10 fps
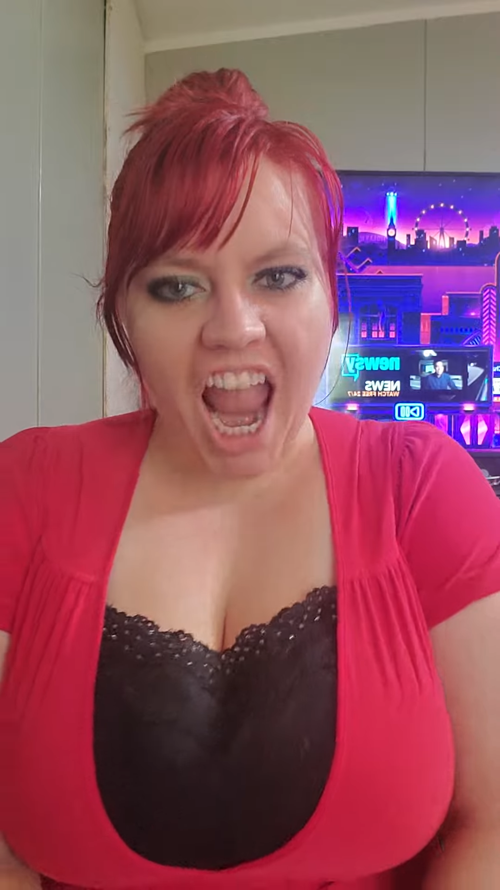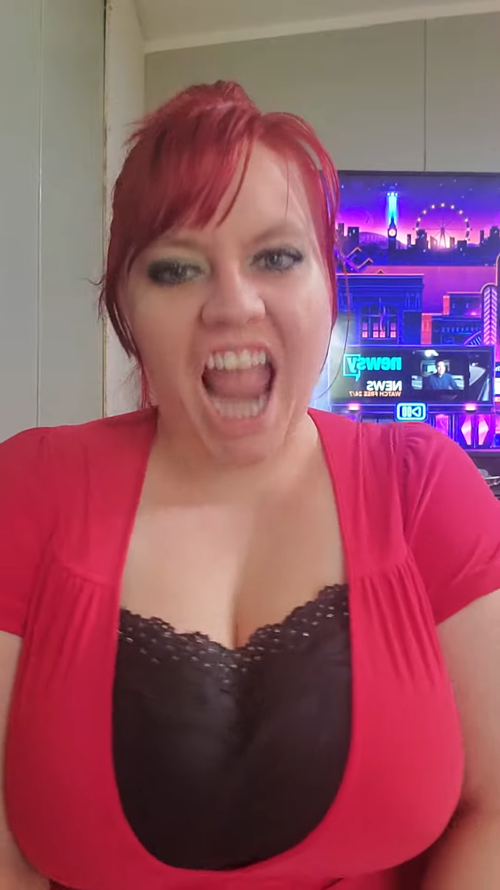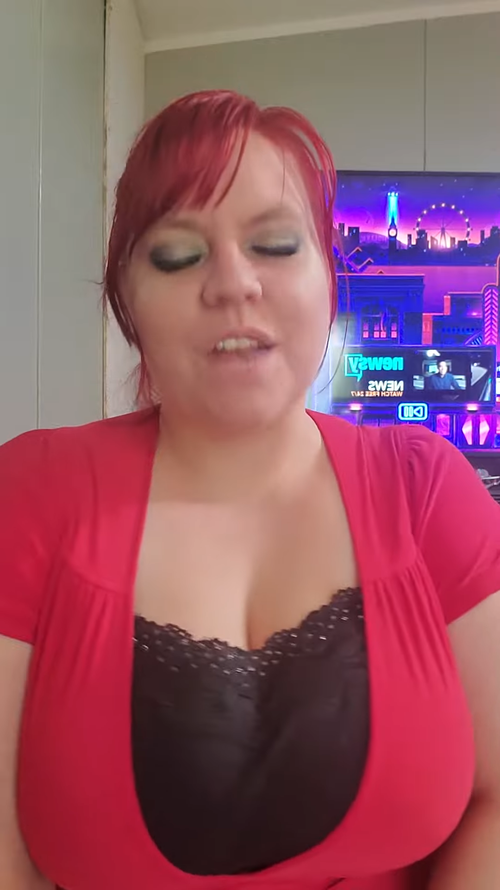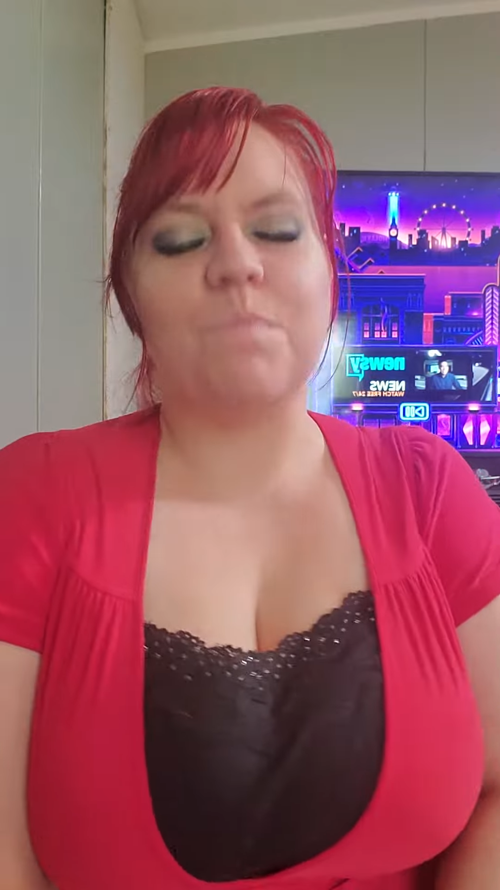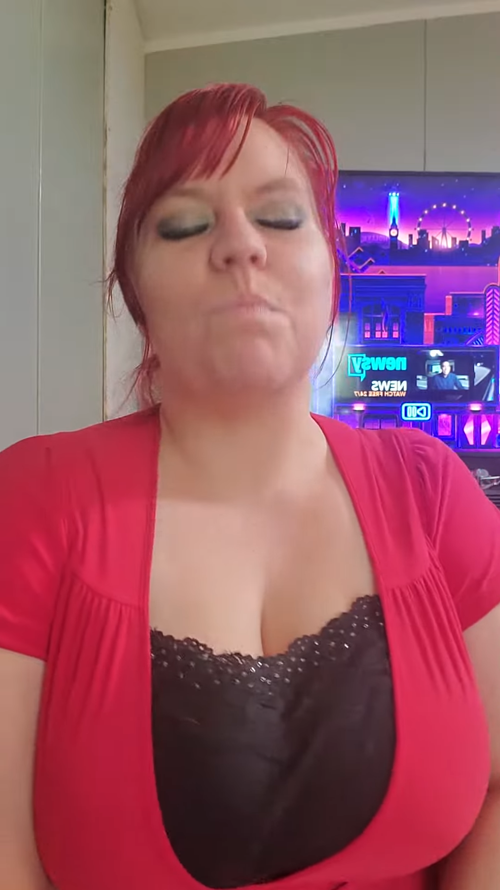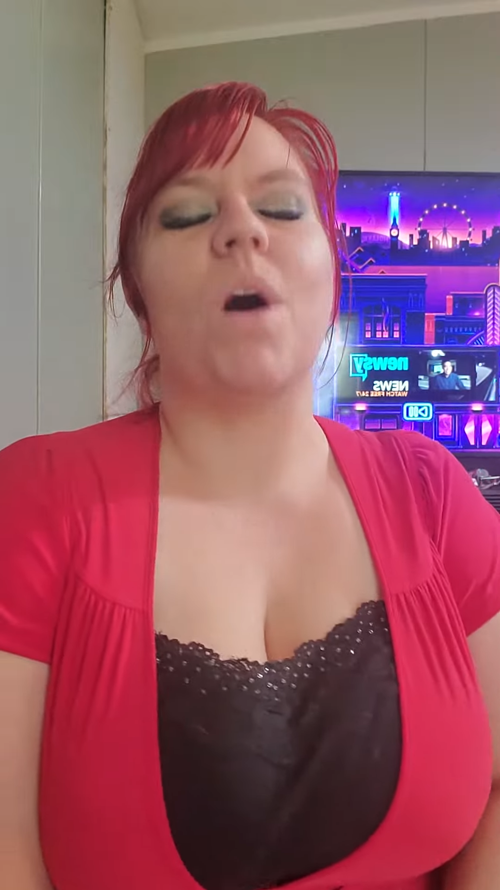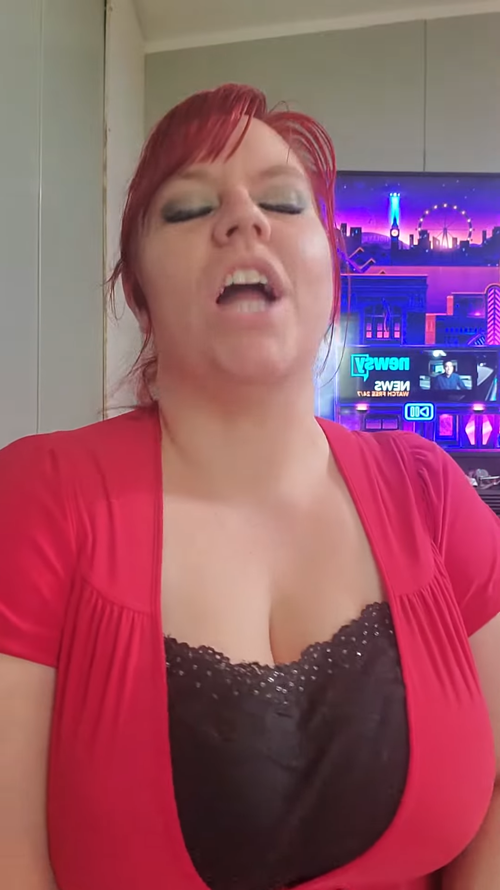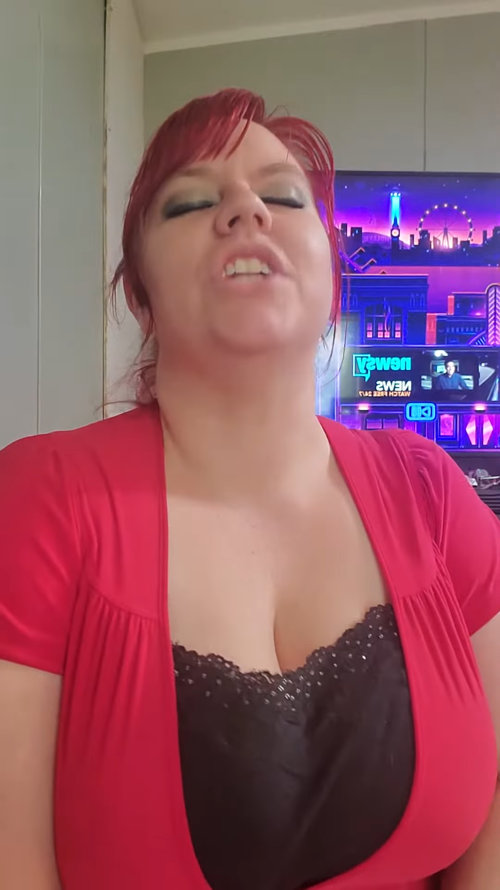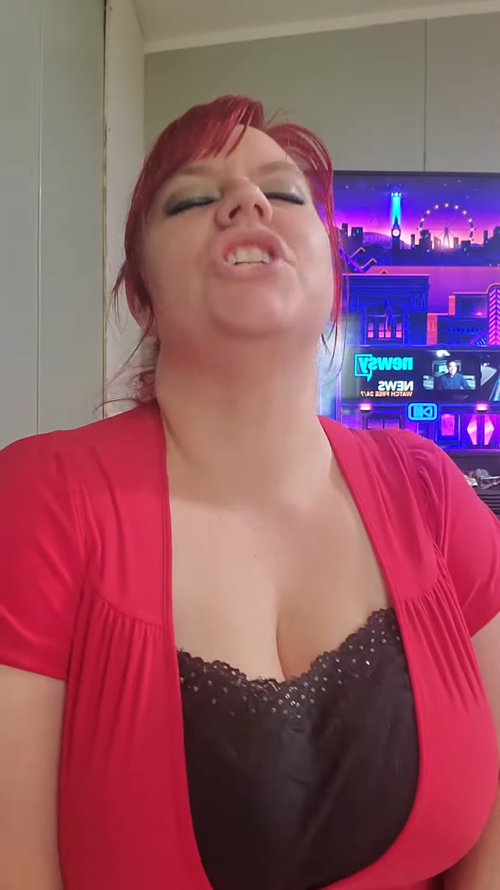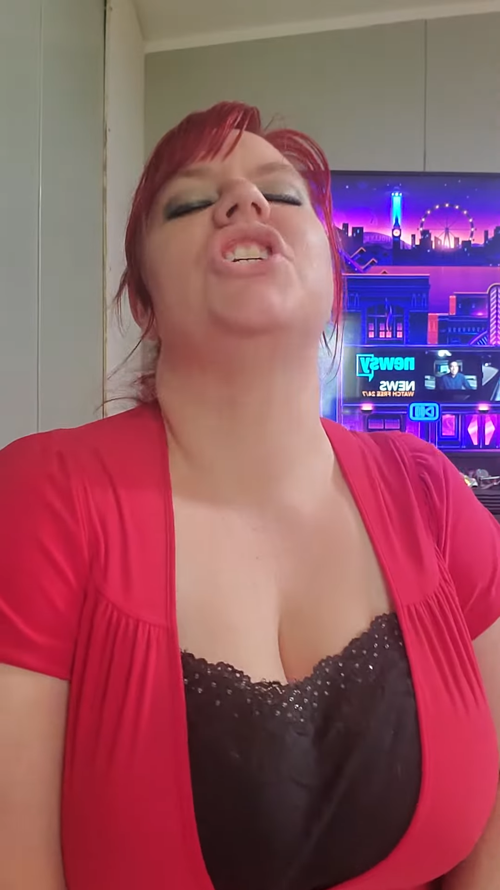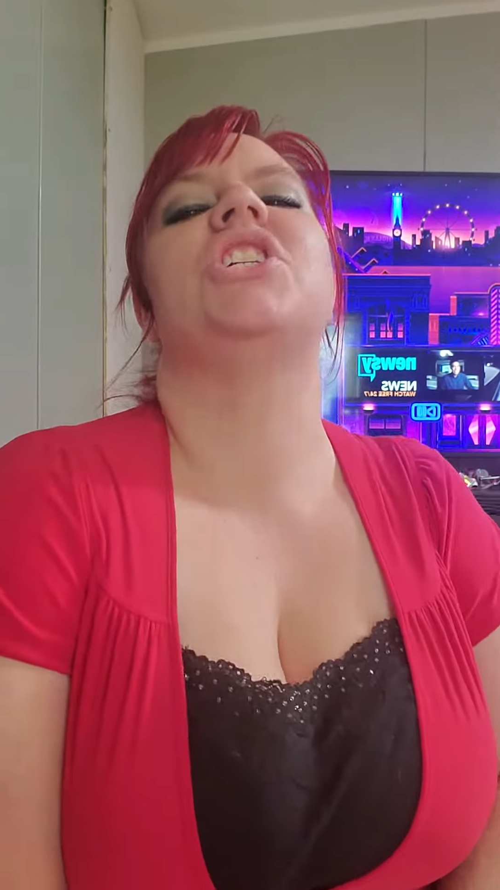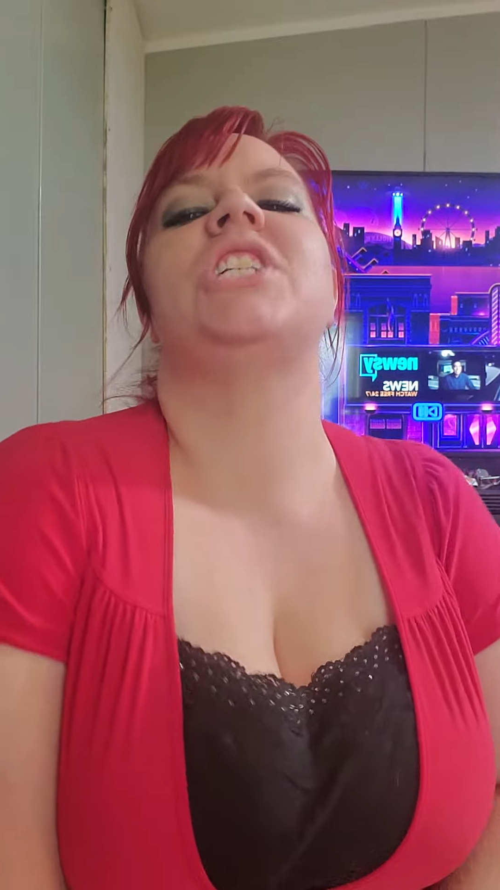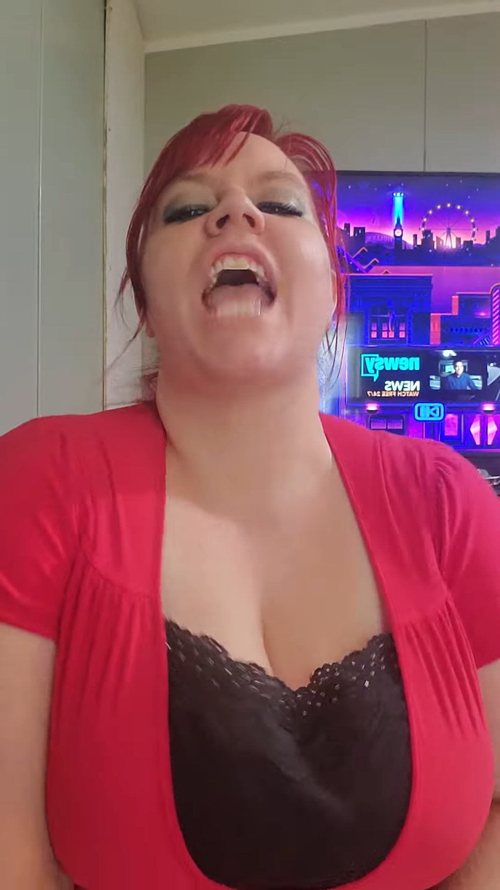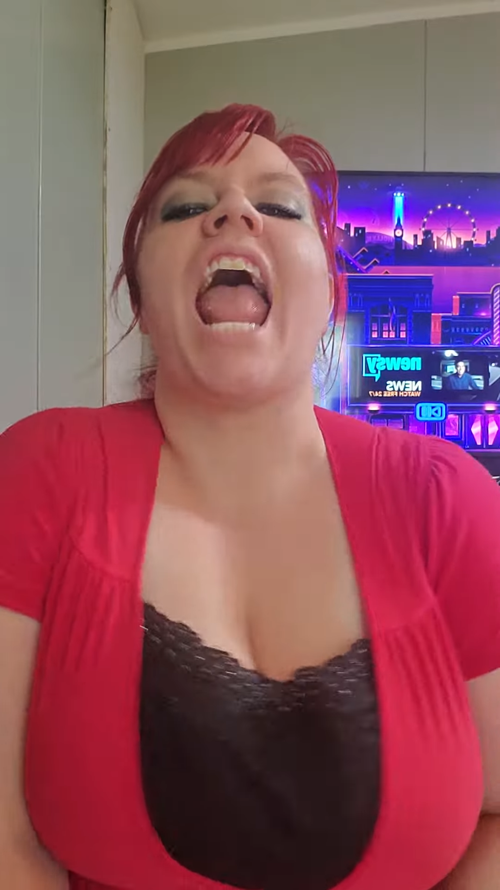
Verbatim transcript: and munched